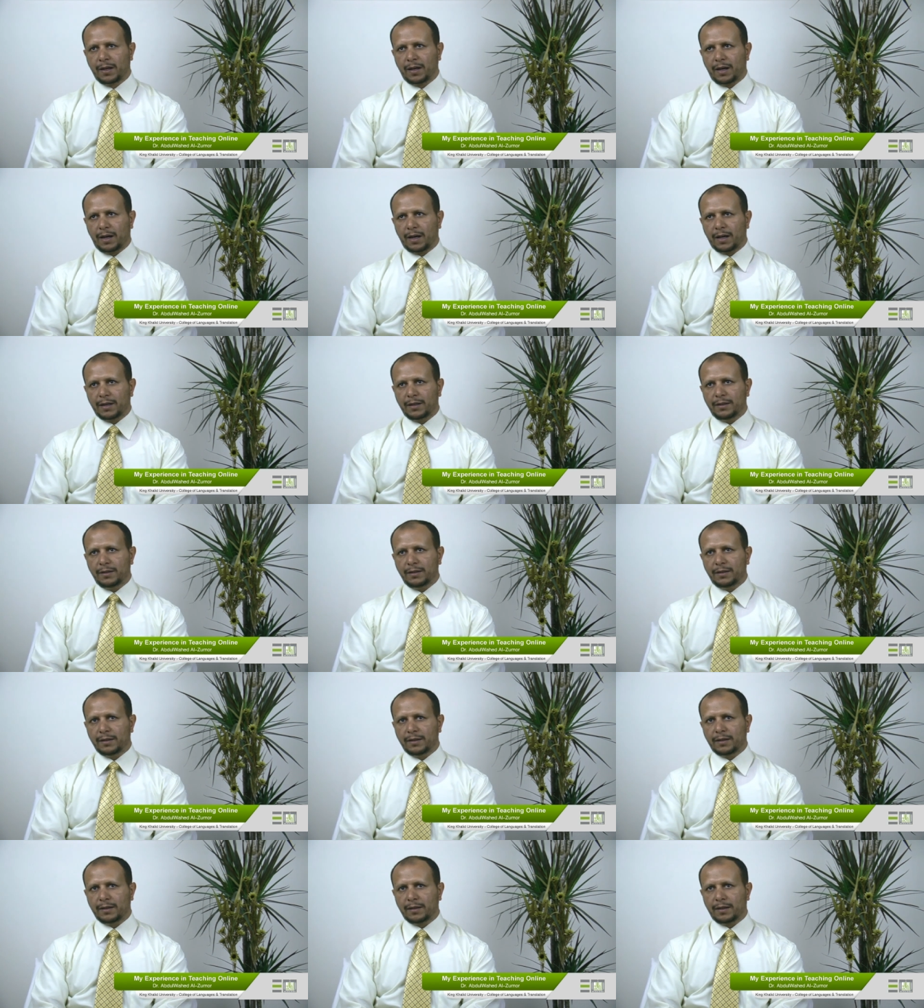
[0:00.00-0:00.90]

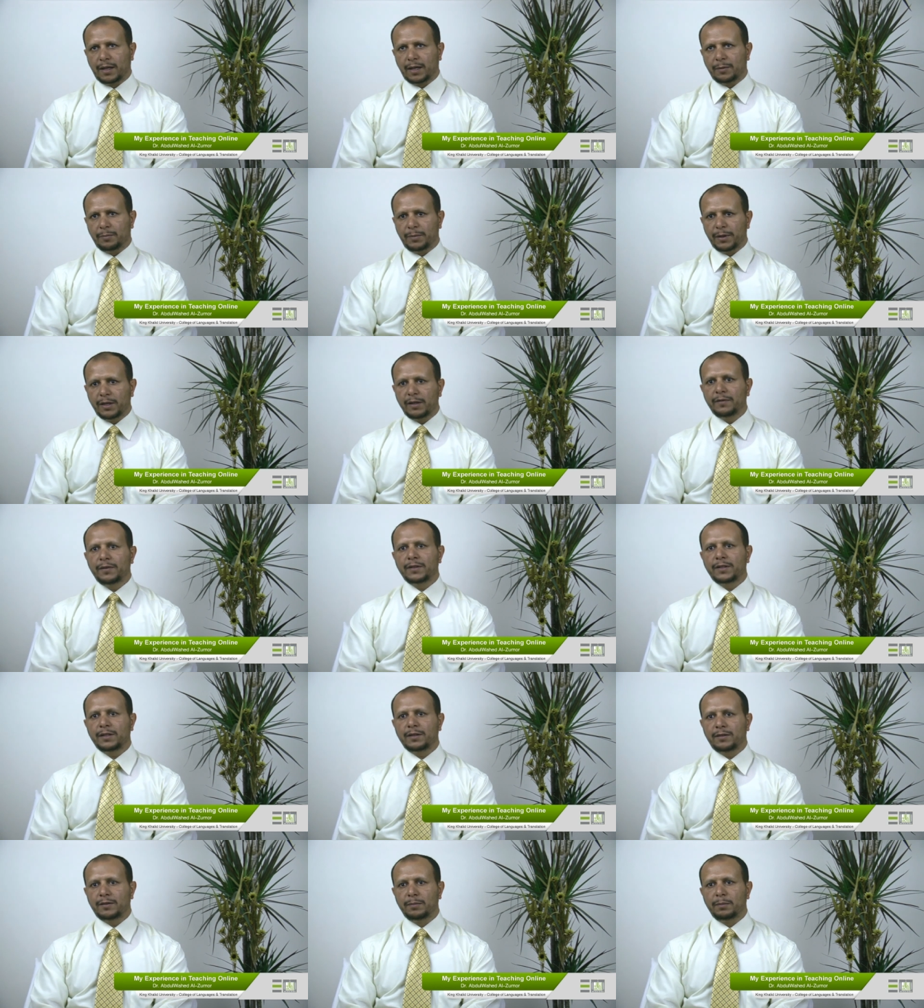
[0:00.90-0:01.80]
I
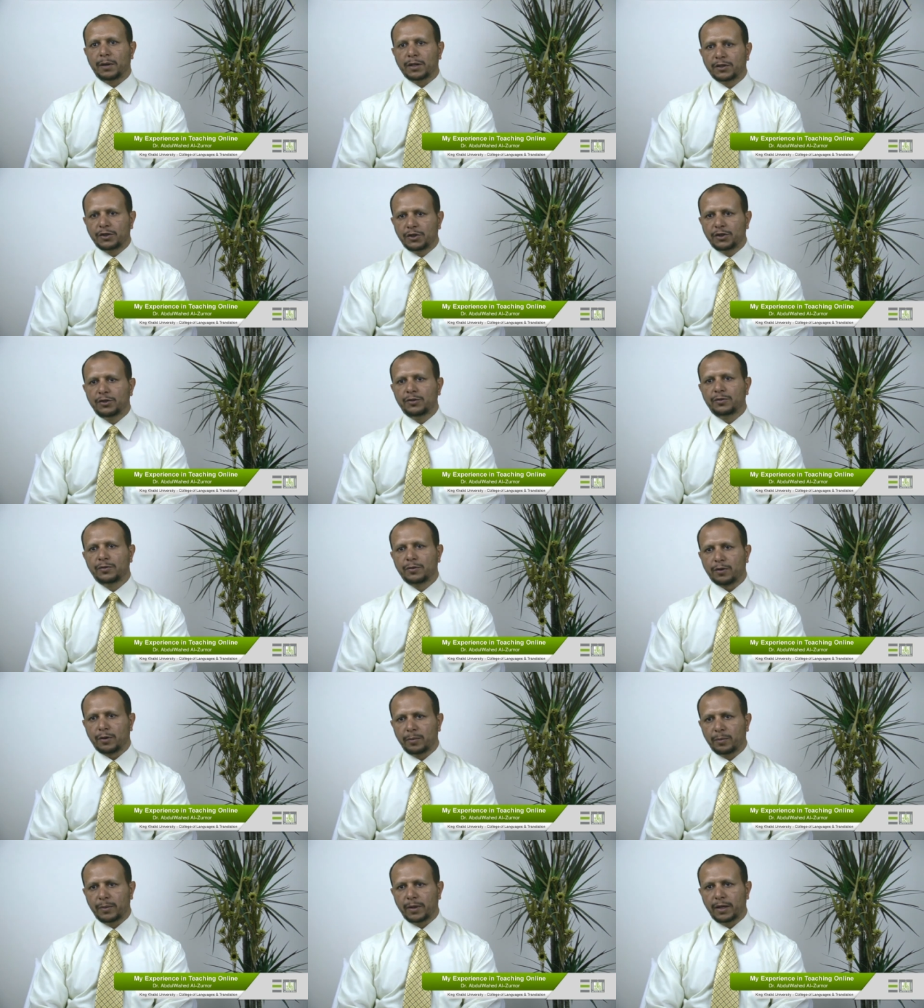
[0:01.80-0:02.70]
benefited much
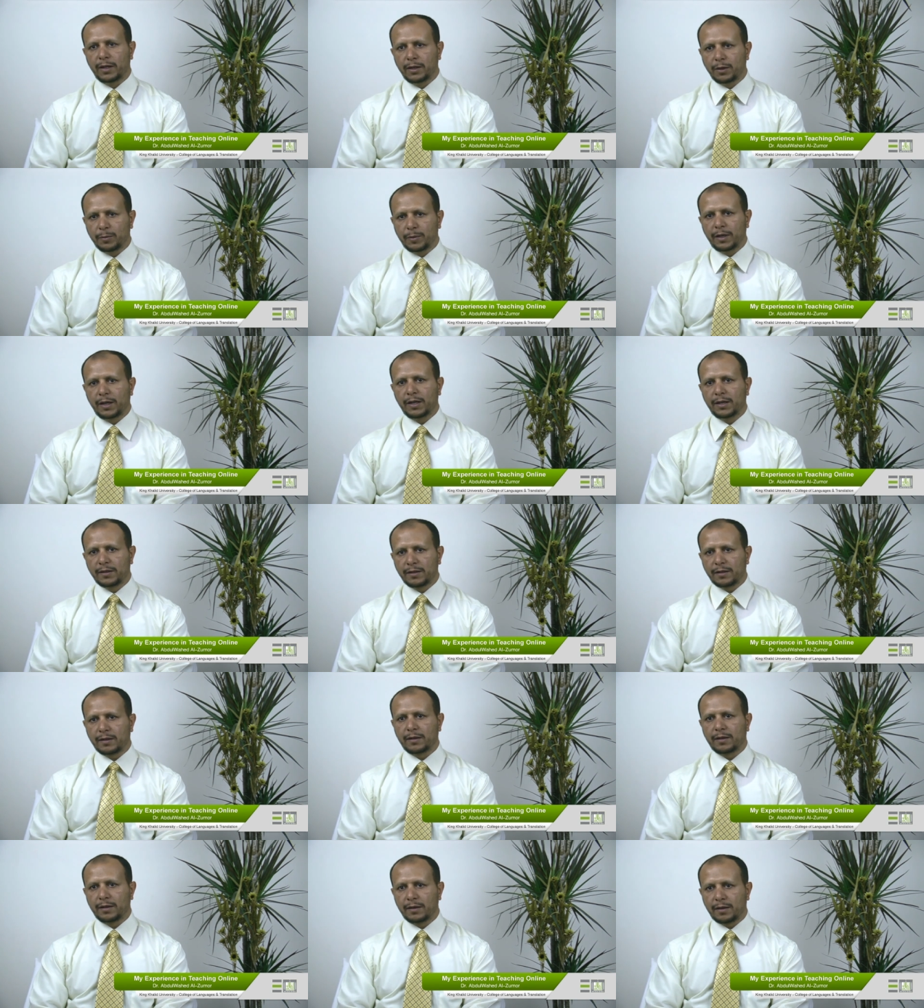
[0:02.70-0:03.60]
from Illuminate
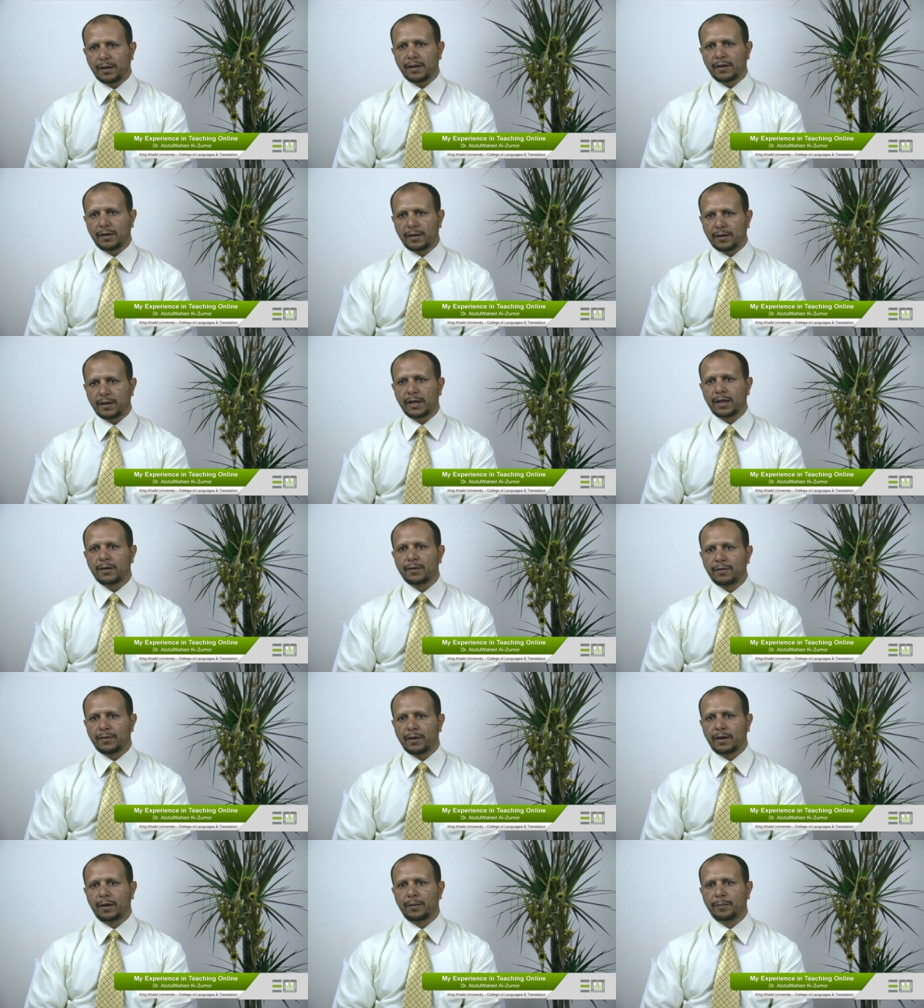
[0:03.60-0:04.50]
rather than
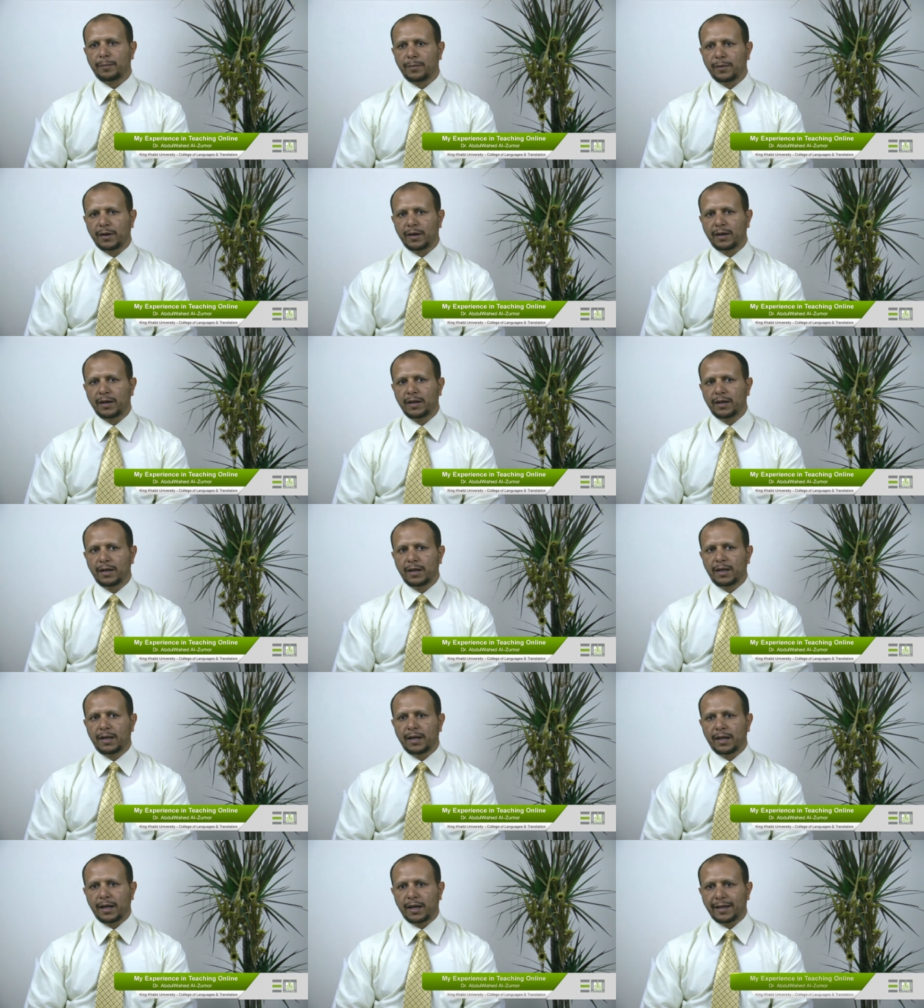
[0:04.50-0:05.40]
from
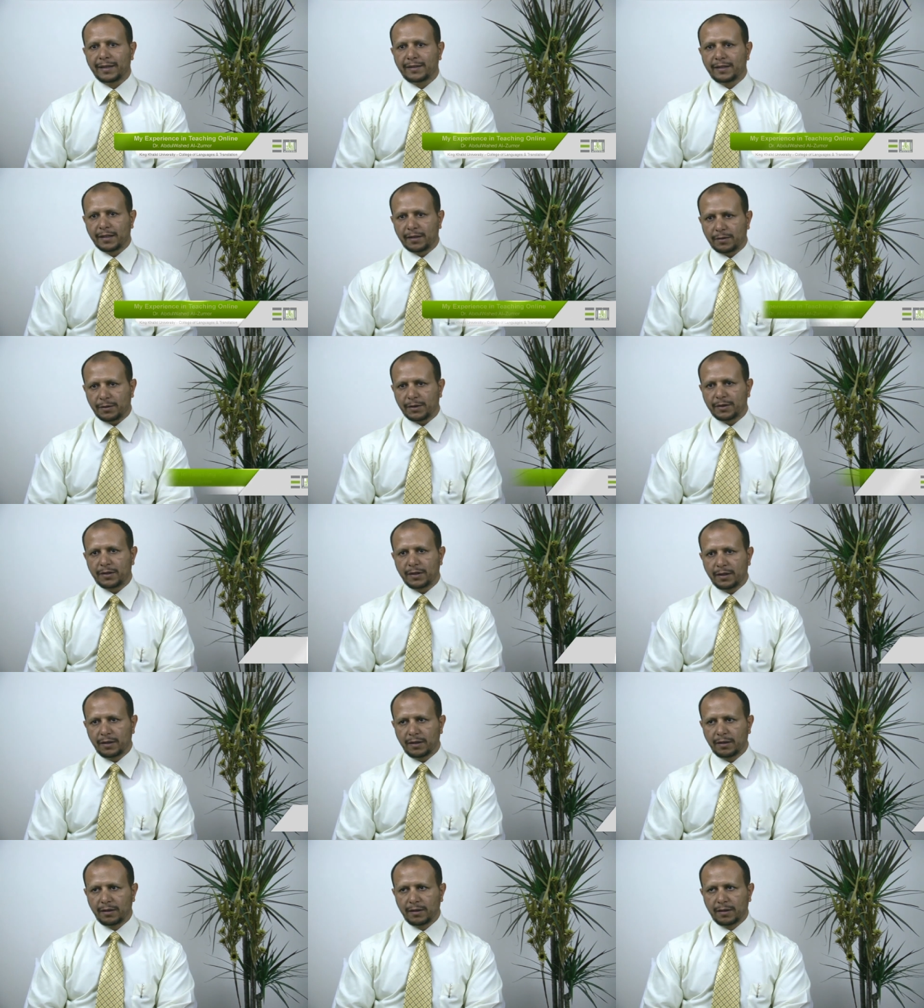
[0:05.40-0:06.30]

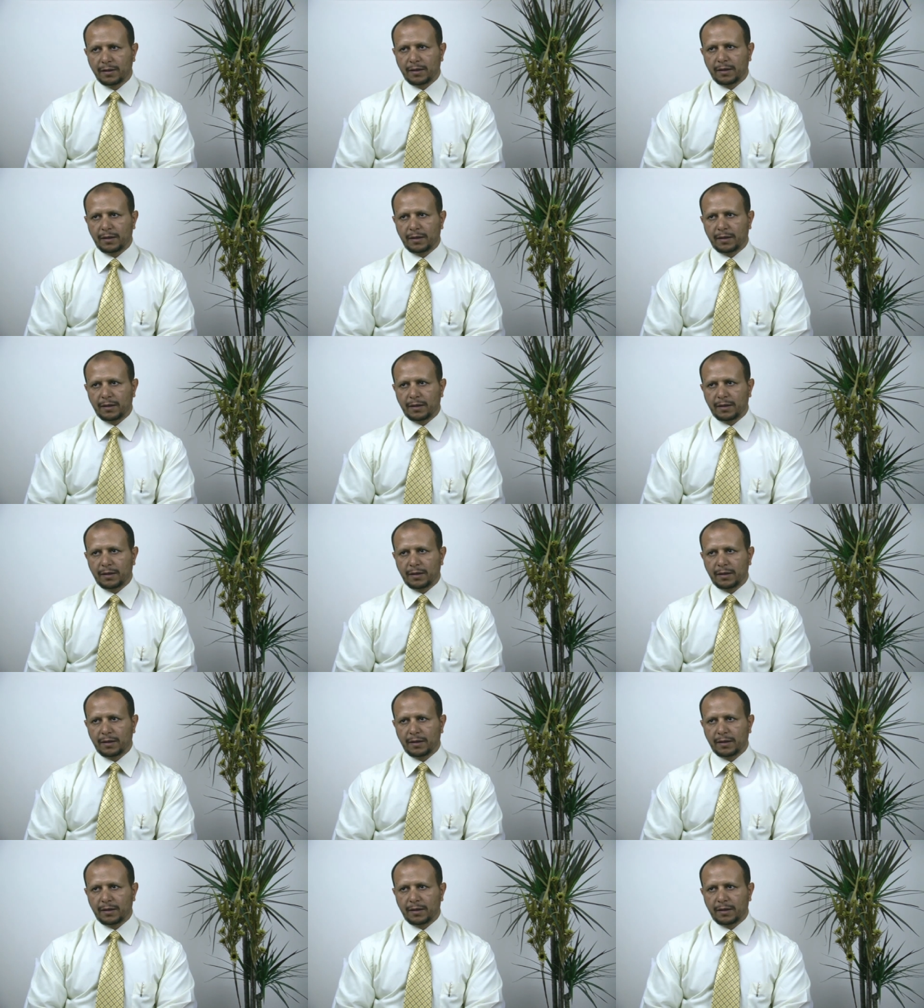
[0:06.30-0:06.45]
Integrity.